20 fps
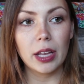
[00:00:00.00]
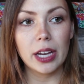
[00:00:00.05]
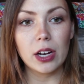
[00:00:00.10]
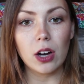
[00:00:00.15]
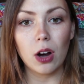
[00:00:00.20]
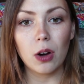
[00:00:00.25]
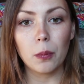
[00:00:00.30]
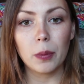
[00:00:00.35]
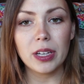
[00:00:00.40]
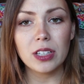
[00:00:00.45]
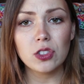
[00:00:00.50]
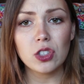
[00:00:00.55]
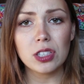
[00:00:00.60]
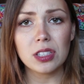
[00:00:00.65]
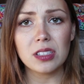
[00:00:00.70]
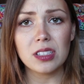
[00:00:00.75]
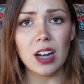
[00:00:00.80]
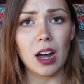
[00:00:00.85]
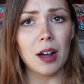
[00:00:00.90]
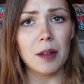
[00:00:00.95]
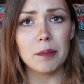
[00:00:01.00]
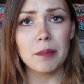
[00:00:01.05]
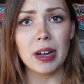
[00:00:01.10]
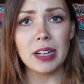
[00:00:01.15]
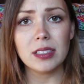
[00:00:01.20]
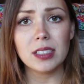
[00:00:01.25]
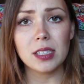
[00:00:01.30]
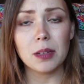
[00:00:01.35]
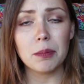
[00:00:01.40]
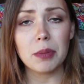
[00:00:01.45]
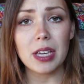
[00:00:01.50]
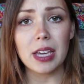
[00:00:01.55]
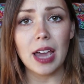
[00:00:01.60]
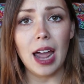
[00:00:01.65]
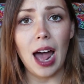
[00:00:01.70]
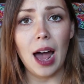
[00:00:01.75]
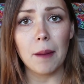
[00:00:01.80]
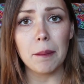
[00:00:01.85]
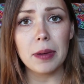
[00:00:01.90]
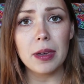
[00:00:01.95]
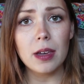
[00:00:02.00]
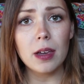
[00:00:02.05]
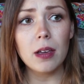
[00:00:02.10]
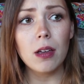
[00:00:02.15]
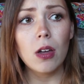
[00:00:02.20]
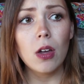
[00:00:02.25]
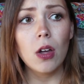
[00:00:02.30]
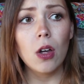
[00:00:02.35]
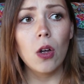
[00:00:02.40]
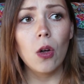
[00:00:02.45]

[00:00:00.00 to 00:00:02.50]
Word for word: Like are we just not meant to be happy?